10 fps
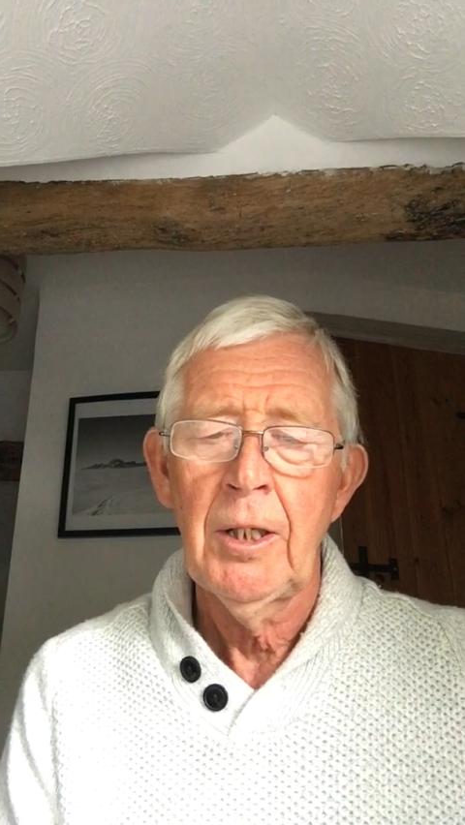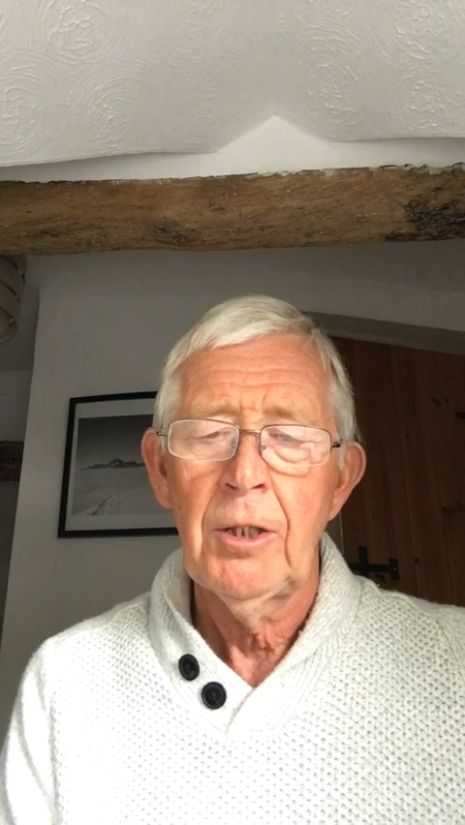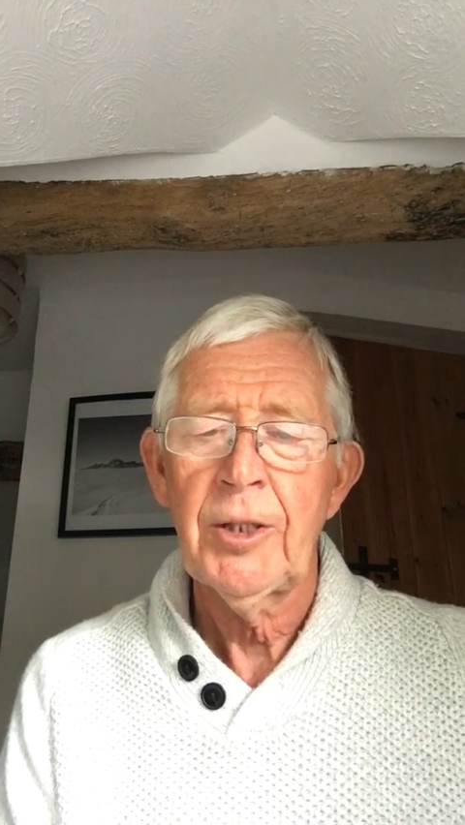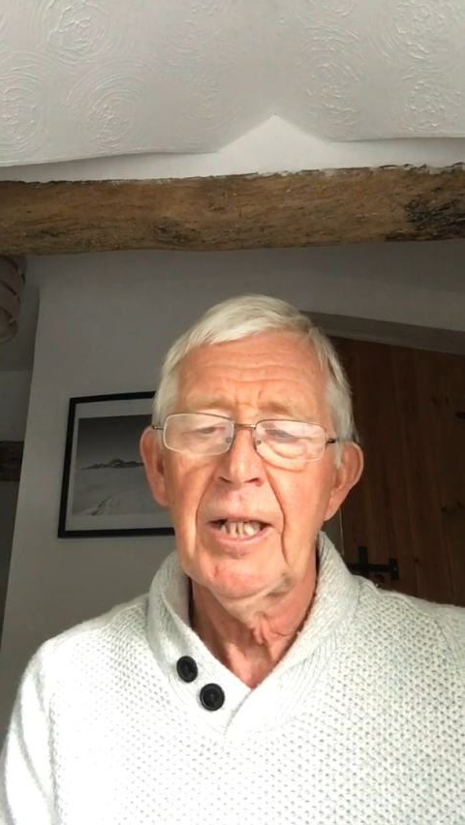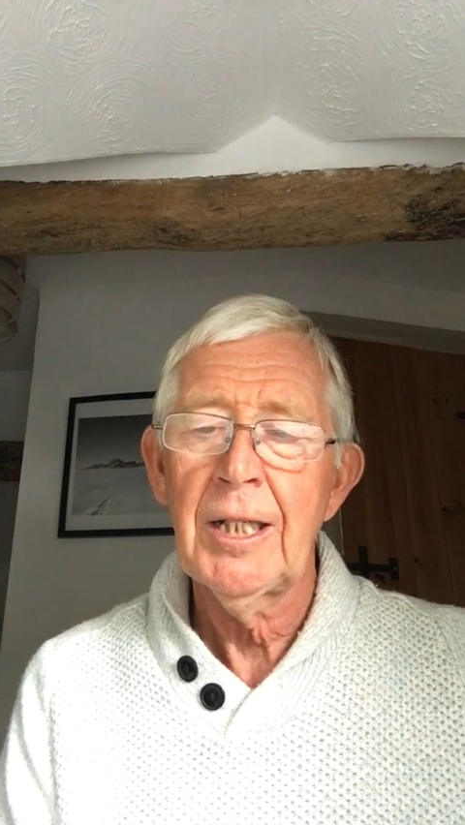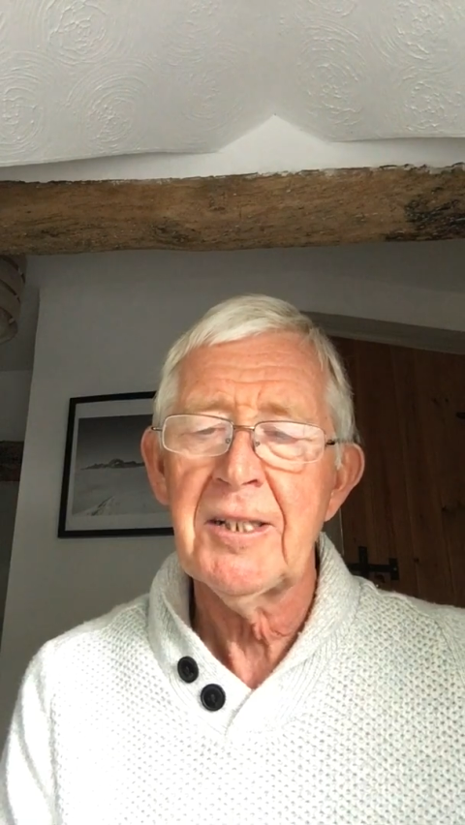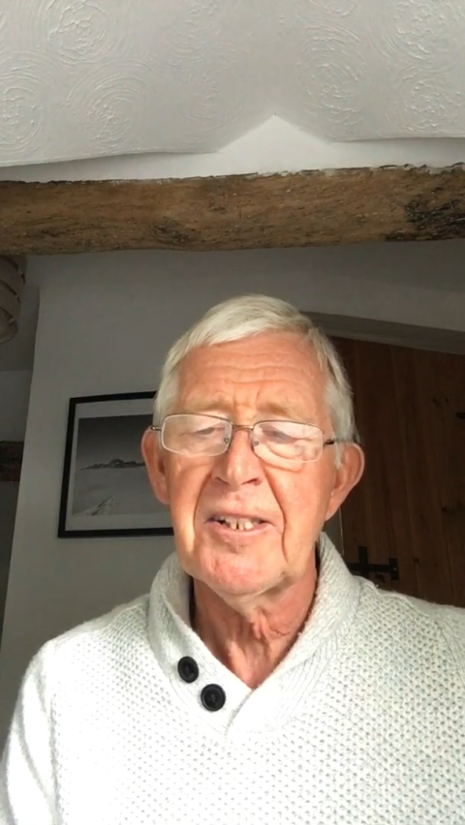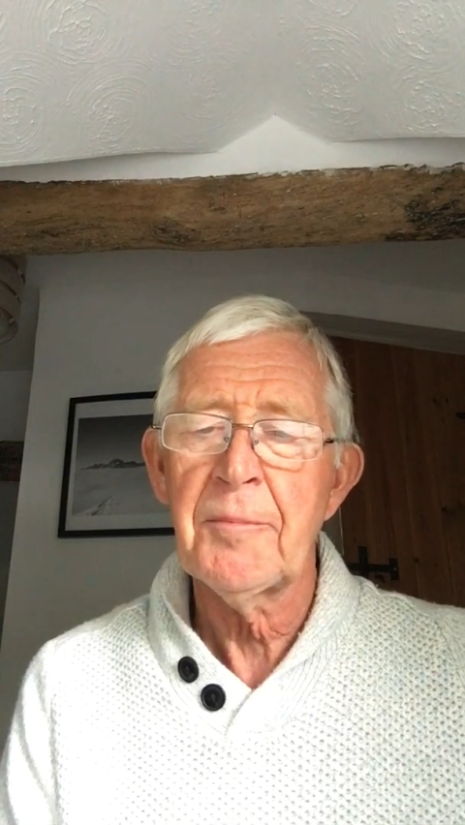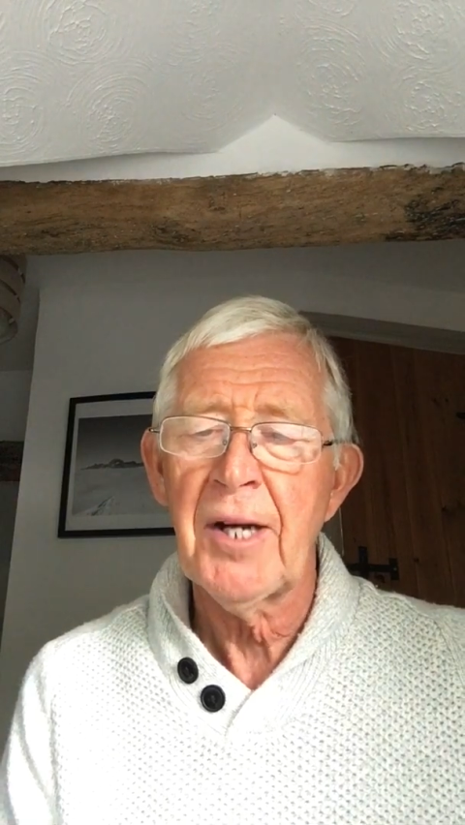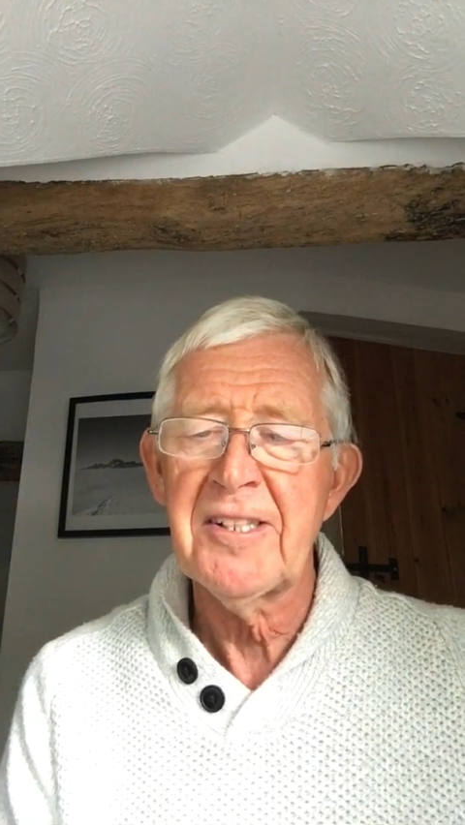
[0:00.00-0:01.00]
looking a little
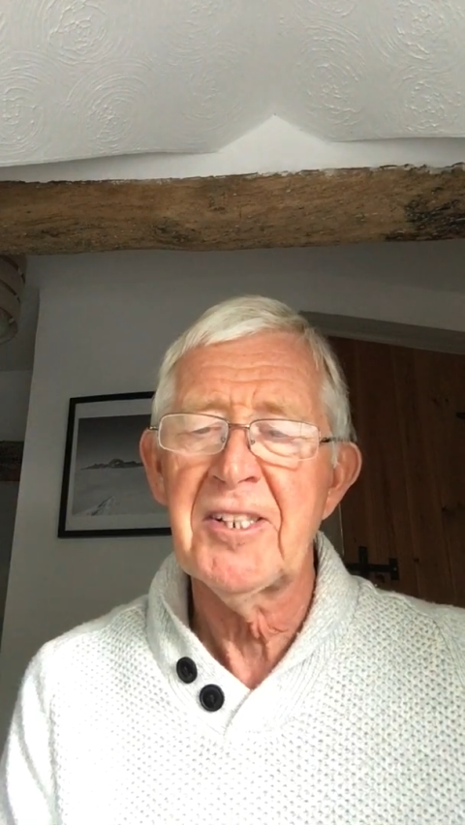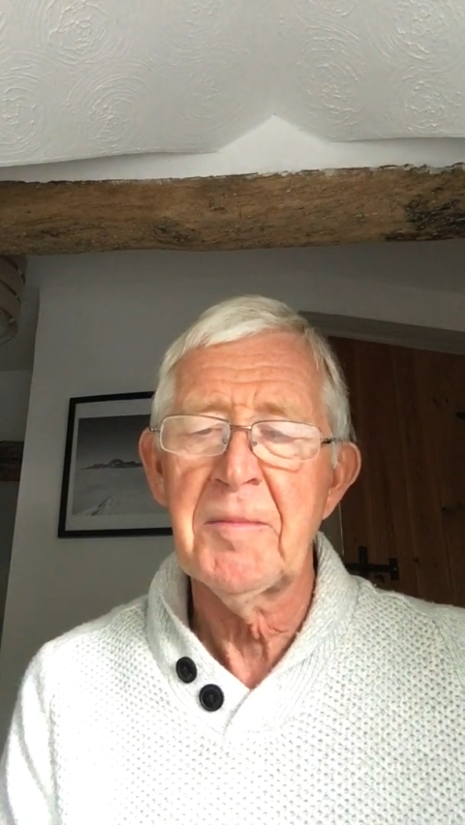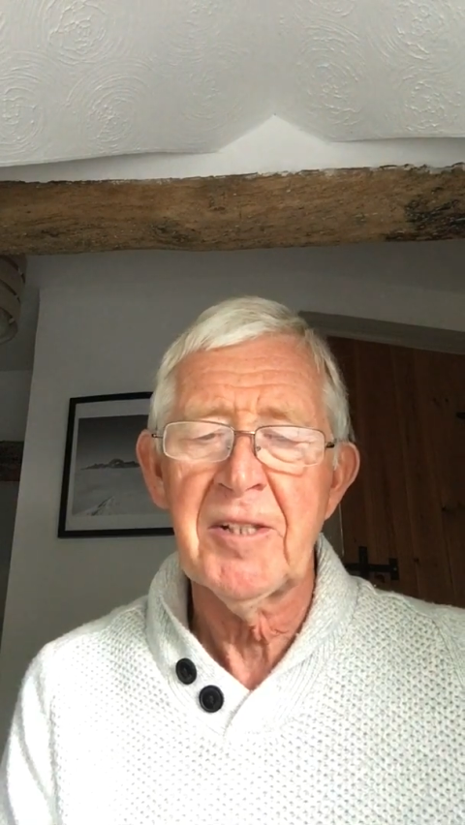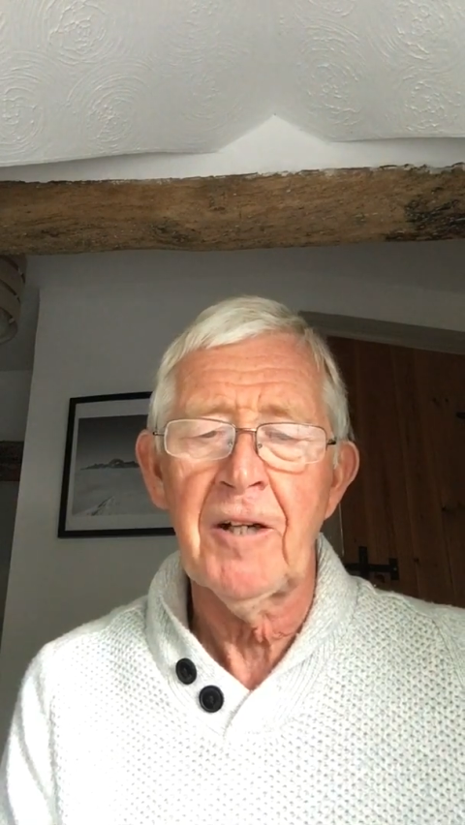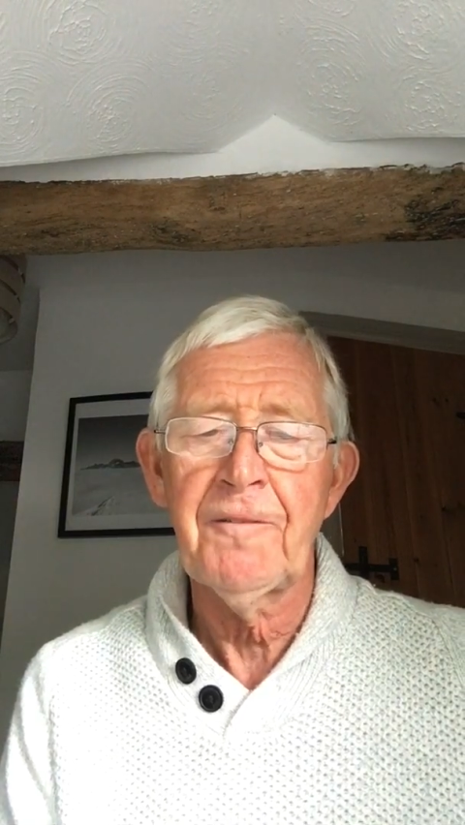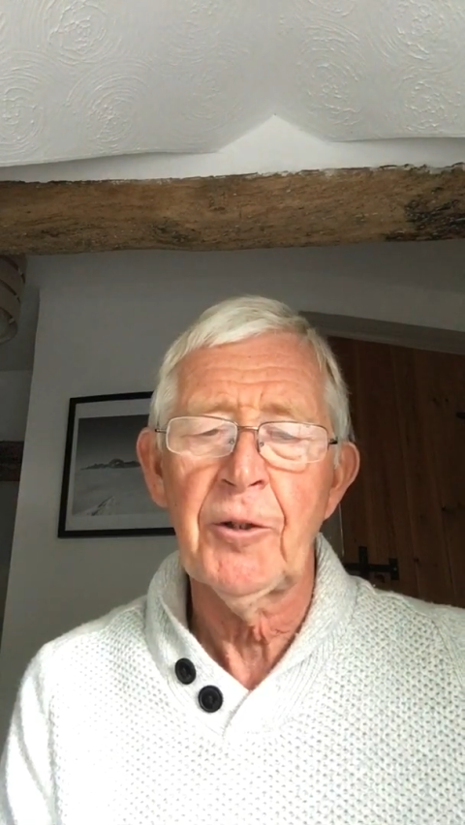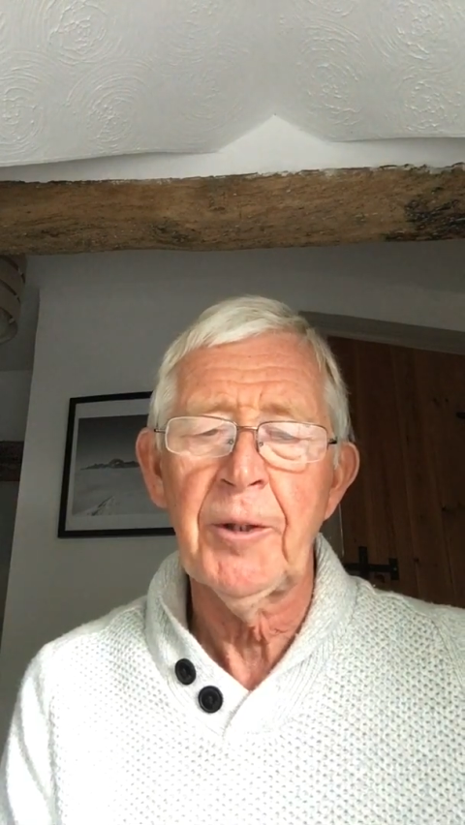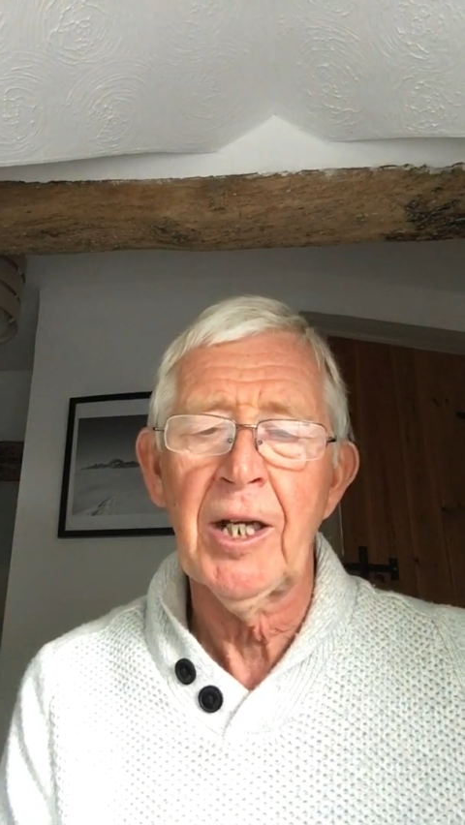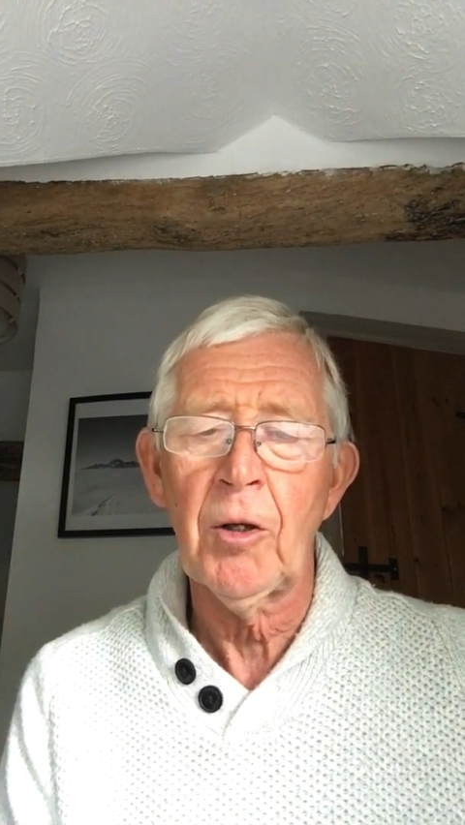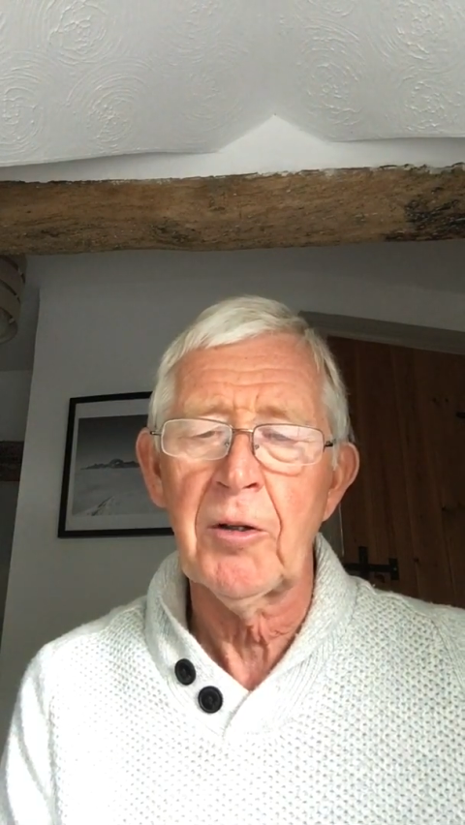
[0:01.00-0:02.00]
surprised at himself for
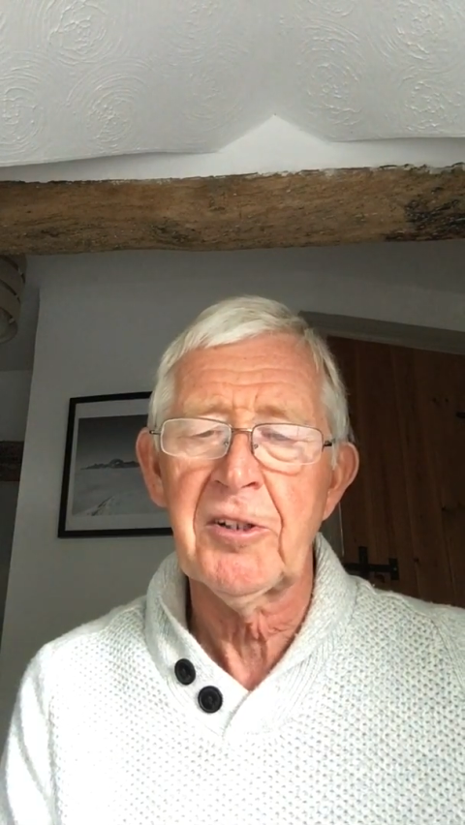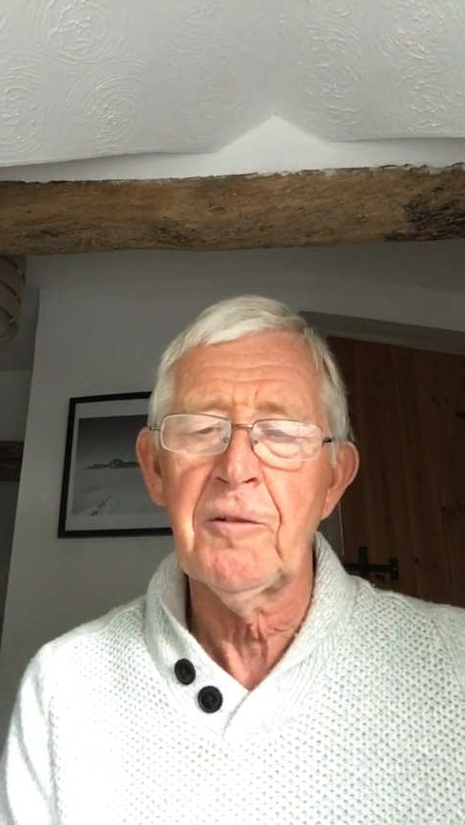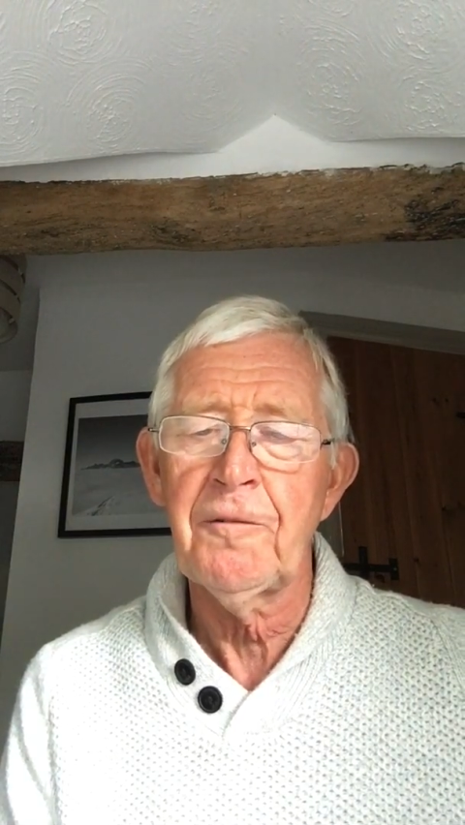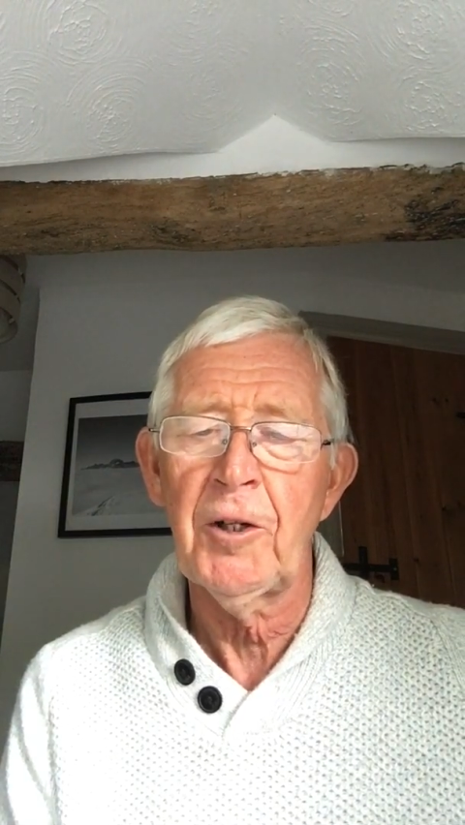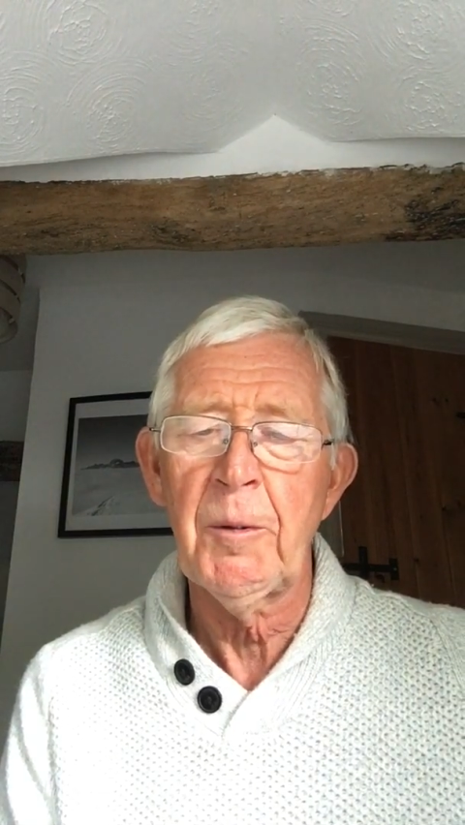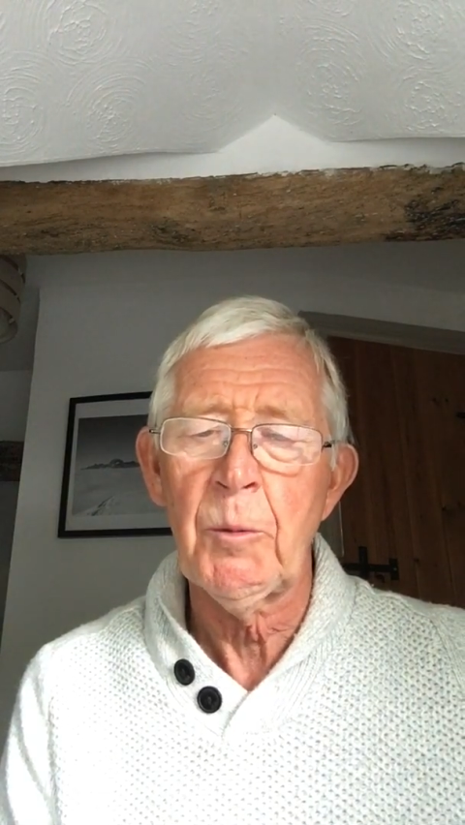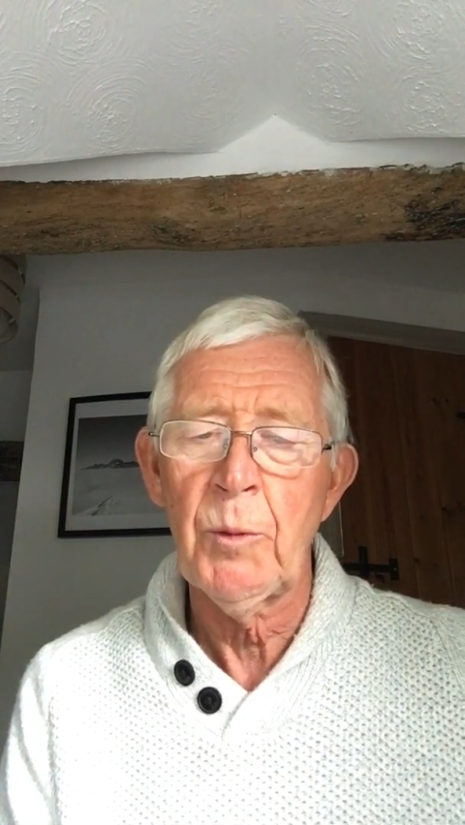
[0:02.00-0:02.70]
going along so fully